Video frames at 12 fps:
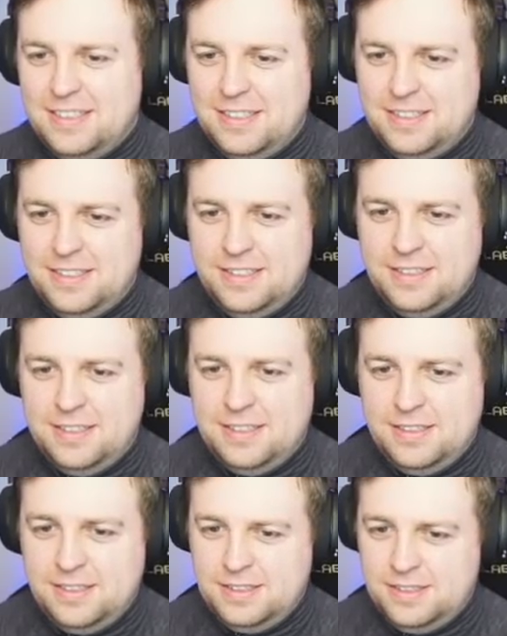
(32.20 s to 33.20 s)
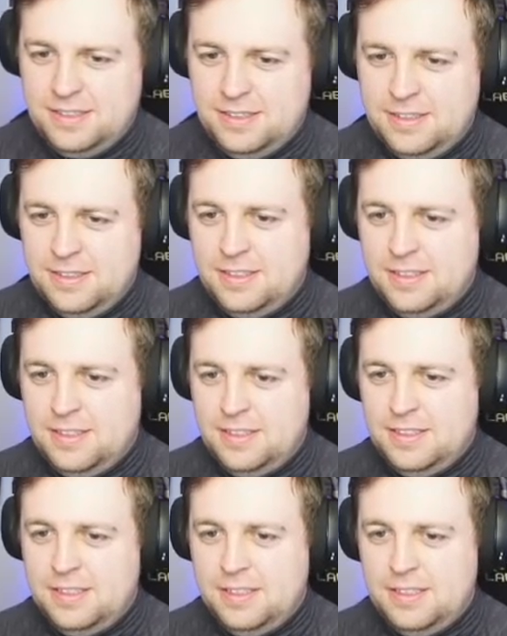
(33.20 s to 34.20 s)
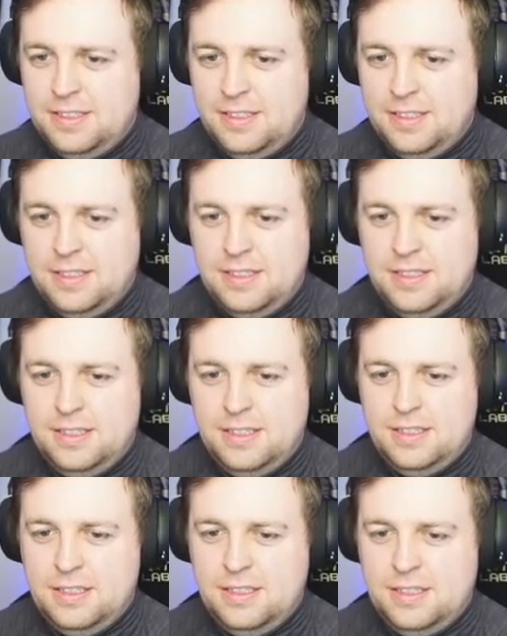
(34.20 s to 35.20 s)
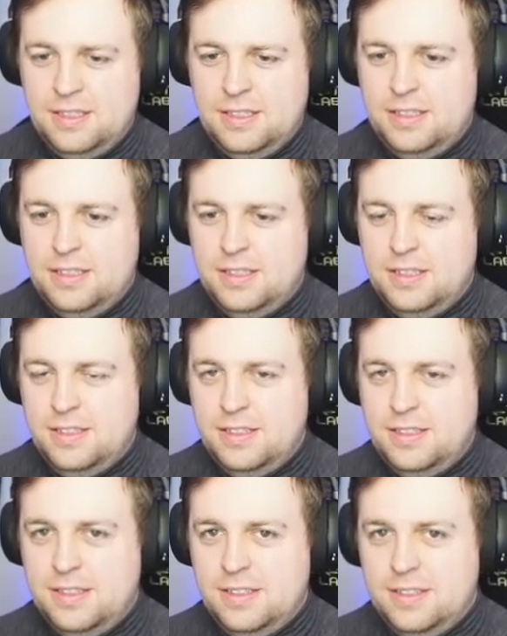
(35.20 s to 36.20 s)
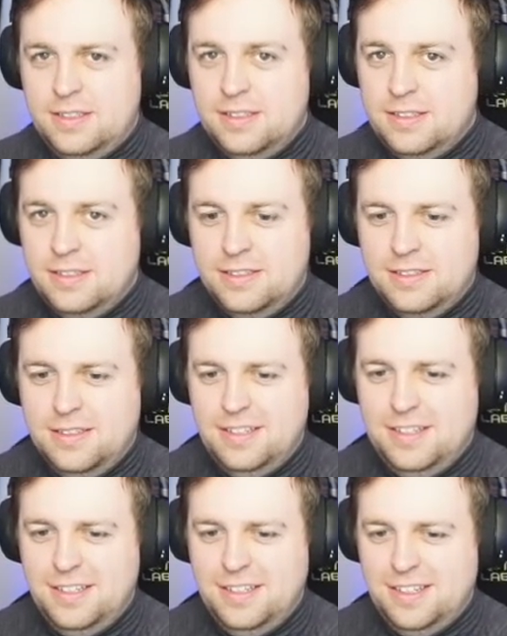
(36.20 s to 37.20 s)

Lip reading: [no speech]